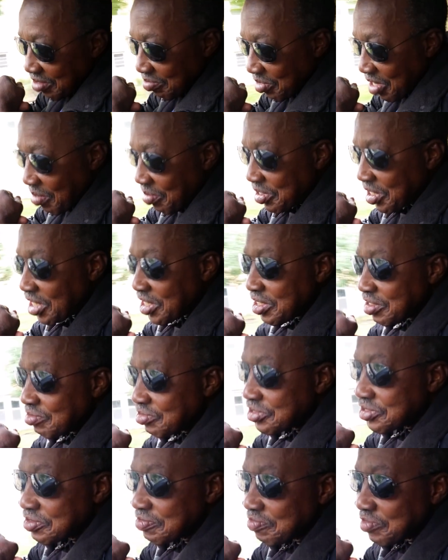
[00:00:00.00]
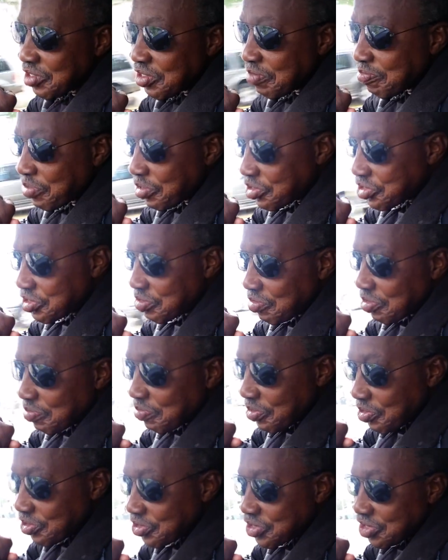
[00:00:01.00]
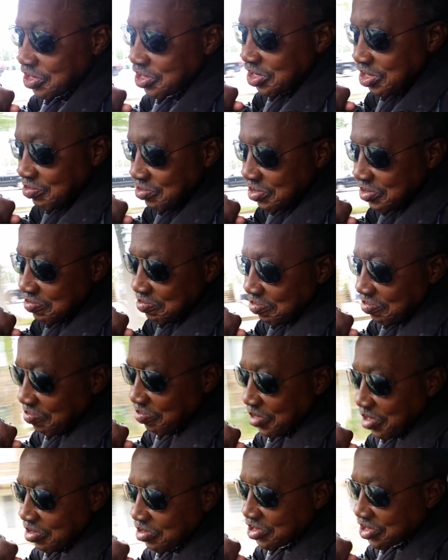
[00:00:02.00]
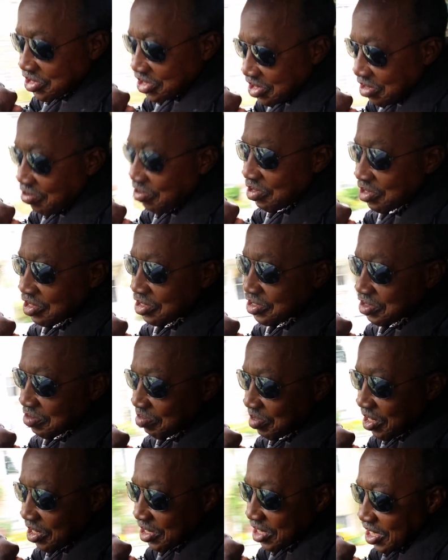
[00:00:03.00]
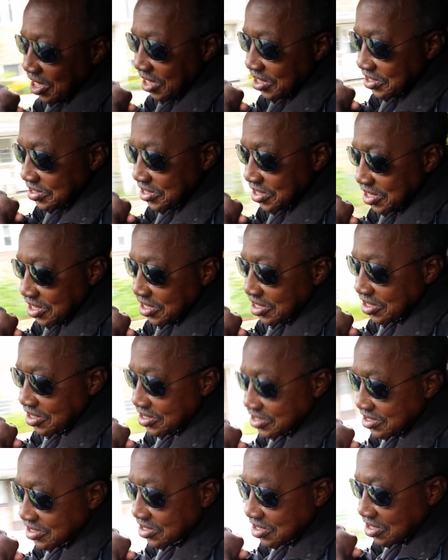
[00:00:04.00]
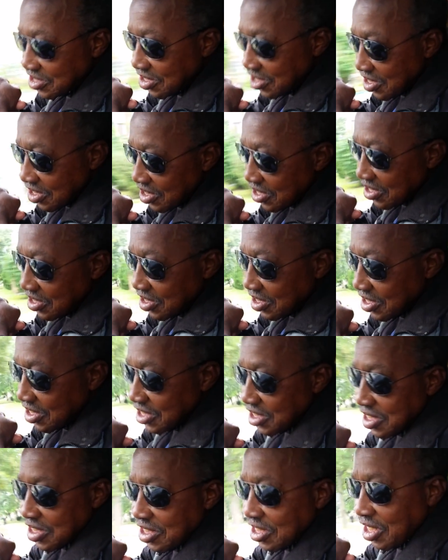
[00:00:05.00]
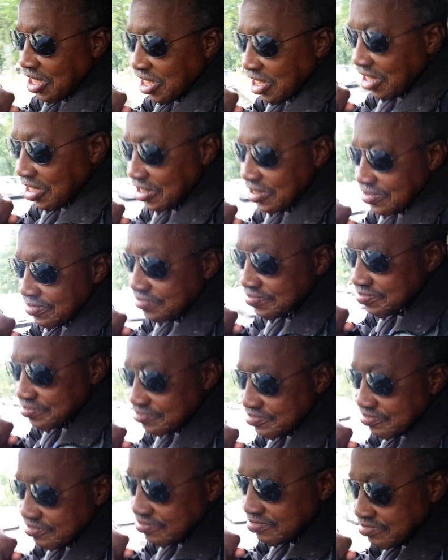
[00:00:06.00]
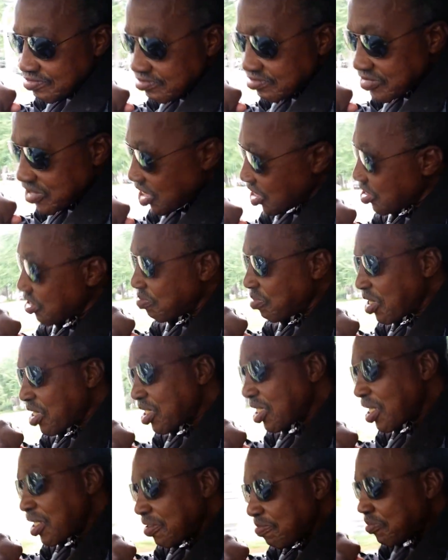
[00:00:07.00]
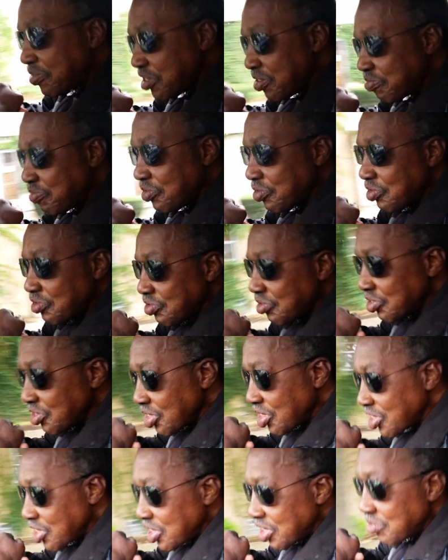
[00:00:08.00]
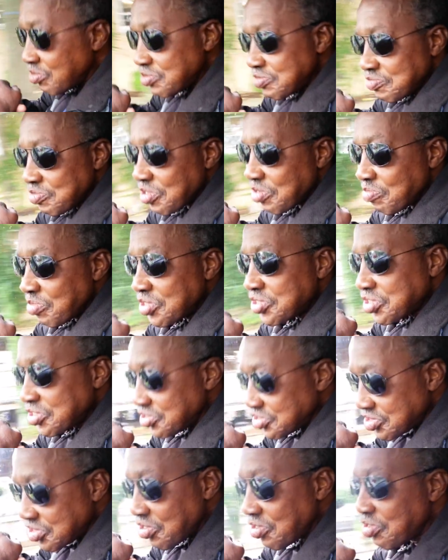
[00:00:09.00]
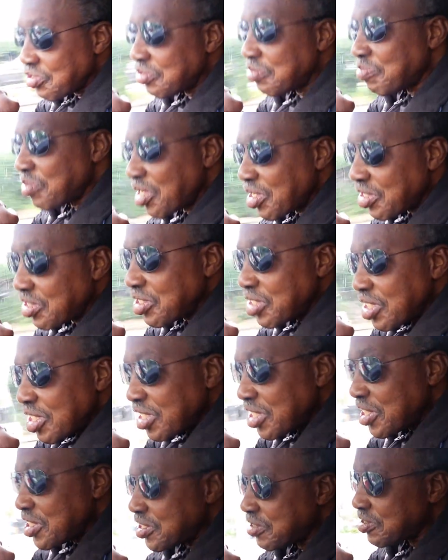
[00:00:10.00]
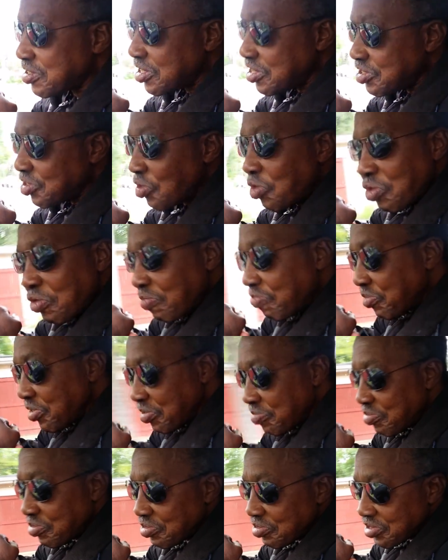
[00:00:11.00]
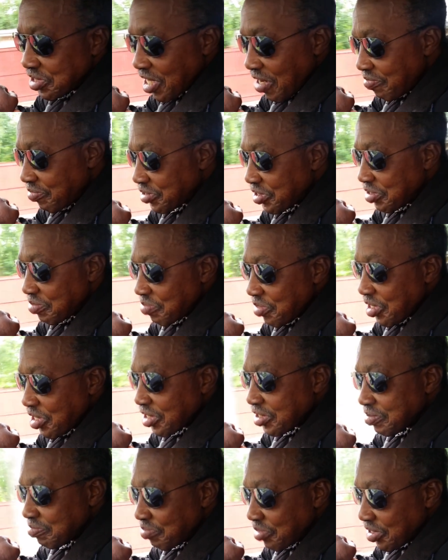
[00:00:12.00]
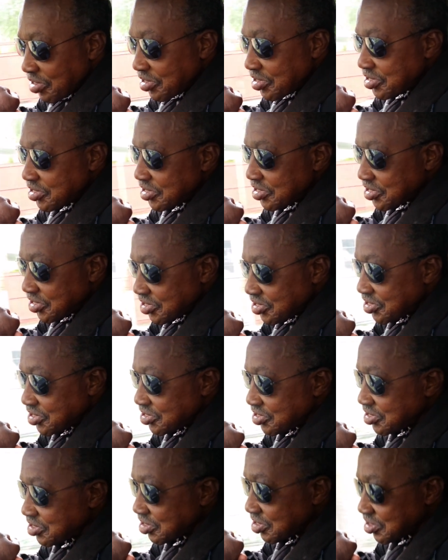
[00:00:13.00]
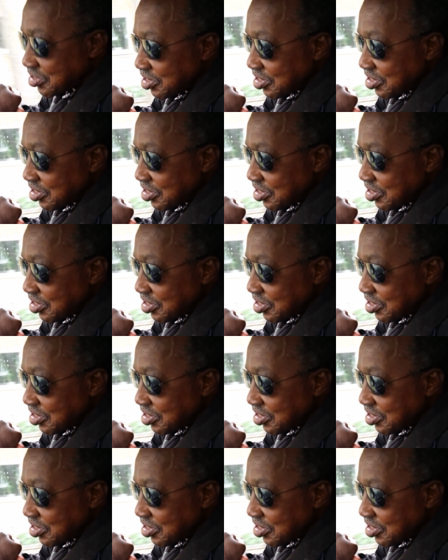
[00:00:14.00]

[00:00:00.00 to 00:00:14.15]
Muhammad Ali was a very personable person. He was very serious about a lot of things. He cared about a lot of people. He was very much concerned about his own people, the African American brothers and sisters